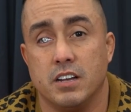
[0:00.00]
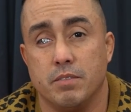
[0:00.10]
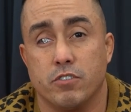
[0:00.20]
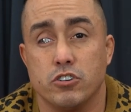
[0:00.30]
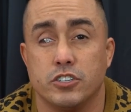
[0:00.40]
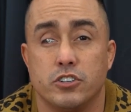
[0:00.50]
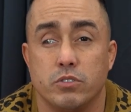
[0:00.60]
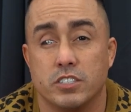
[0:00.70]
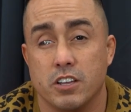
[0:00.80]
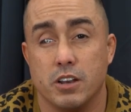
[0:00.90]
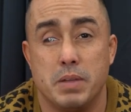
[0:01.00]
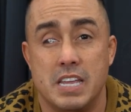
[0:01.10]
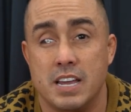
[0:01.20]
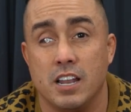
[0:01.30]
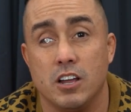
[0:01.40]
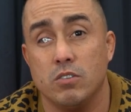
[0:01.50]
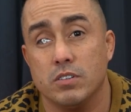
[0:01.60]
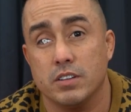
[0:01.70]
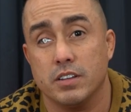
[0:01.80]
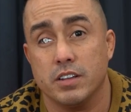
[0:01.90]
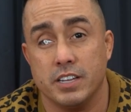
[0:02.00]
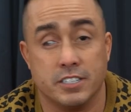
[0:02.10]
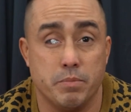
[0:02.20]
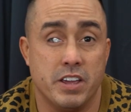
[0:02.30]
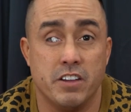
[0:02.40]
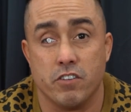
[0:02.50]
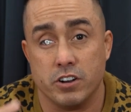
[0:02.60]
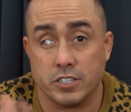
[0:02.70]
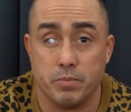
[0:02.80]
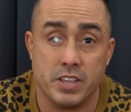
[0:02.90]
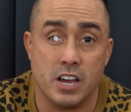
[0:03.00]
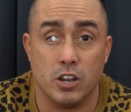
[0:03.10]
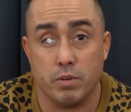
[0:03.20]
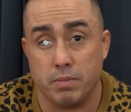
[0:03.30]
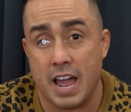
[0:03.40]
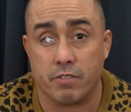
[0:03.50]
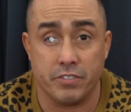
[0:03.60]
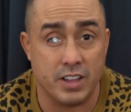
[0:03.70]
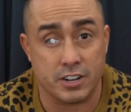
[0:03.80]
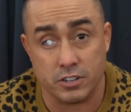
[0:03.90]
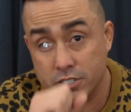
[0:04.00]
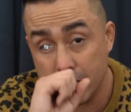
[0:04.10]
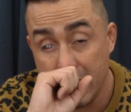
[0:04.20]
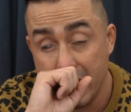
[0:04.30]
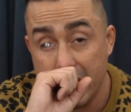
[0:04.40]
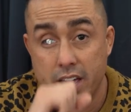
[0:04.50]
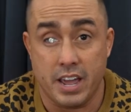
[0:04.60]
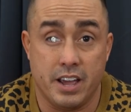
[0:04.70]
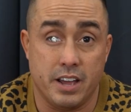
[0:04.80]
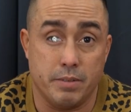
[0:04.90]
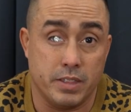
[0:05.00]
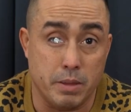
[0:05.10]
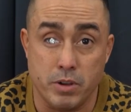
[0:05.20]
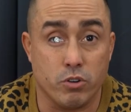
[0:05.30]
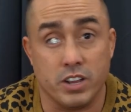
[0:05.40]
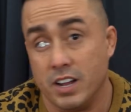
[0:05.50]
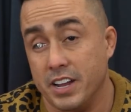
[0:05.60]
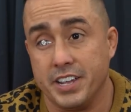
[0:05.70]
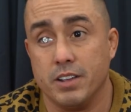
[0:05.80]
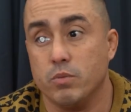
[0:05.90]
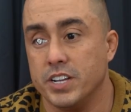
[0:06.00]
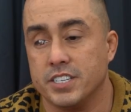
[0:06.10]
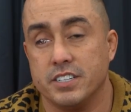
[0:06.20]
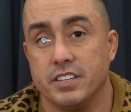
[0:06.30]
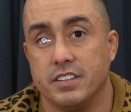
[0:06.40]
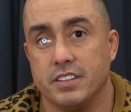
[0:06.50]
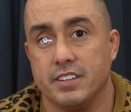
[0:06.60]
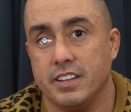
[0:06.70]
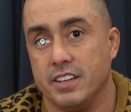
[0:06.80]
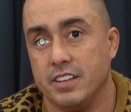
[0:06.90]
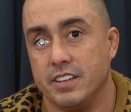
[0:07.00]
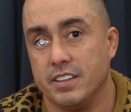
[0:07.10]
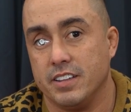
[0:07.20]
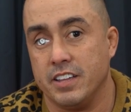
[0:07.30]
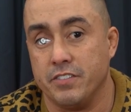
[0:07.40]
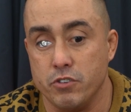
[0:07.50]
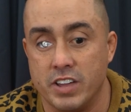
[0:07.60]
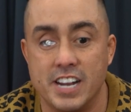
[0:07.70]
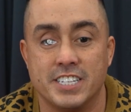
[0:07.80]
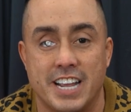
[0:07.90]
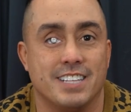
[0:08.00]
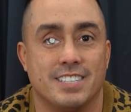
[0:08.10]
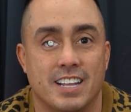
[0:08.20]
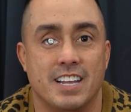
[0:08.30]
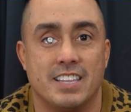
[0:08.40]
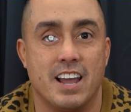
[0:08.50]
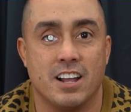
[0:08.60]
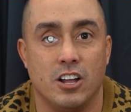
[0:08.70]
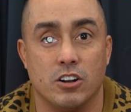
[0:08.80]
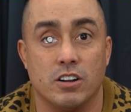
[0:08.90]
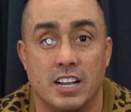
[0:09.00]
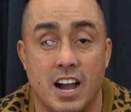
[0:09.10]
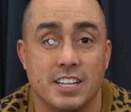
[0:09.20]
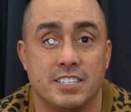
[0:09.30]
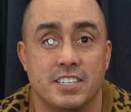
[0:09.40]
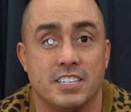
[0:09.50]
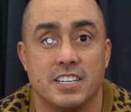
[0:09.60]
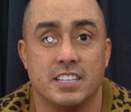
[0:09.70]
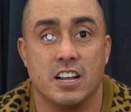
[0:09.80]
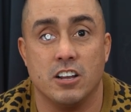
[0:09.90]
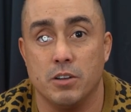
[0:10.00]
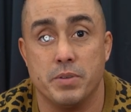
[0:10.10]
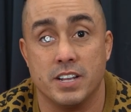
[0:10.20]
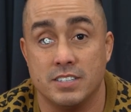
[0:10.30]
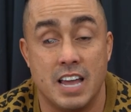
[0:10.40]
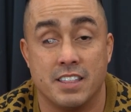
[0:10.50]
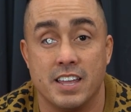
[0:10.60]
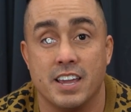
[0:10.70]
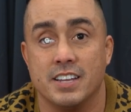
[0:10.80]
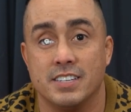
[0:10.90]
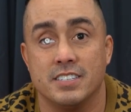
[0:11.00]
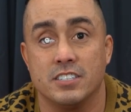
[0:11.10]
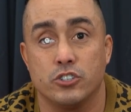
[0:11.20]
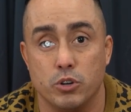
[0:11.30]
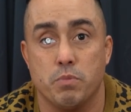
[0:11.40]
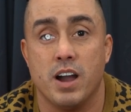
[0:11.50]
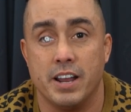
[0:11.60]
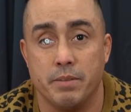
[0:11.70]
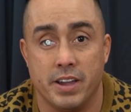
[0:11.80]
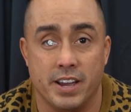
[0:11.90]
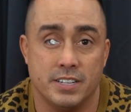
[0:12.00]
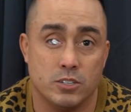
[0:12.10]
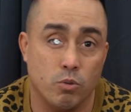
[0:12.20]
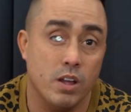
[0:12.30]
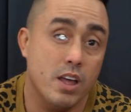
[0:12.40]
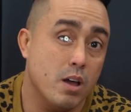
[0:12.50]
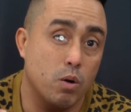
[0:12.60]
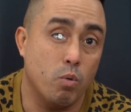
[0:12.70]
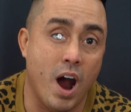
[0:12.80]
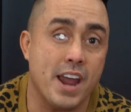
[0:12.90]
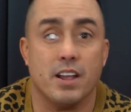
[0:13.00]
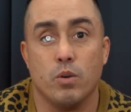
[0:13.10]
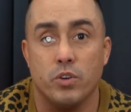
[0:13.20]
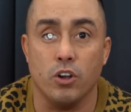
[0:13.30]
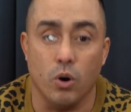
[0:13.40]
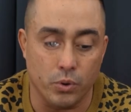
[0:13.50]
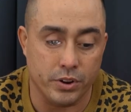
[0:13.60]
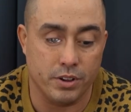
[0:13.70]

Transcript: Version 2 is going to be yellow. It's going to be inverted. It's going to be yellow with black reflectors, and the Milk and Honey, which, if you get a chance to get that color, I highly suggest get that color, because that thing is in super high demand. It's white with gold.